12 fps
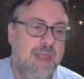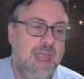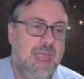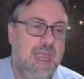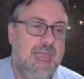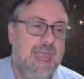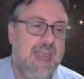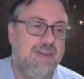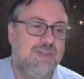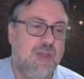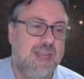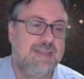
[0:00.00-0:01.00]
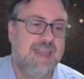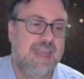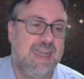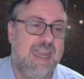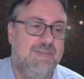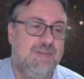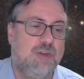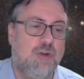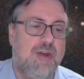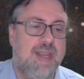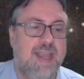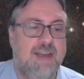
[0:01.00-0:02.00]
And so I can take an
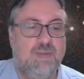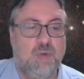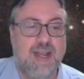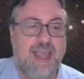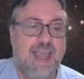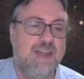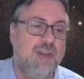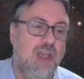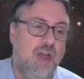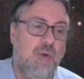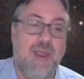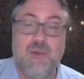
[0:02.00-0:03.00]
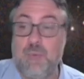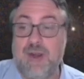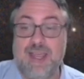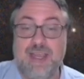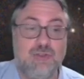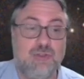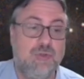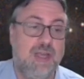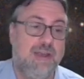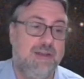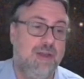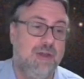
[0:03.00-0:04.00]
inventory of what I know and what I do
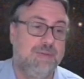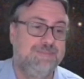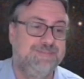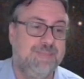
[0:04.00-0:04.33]
not know.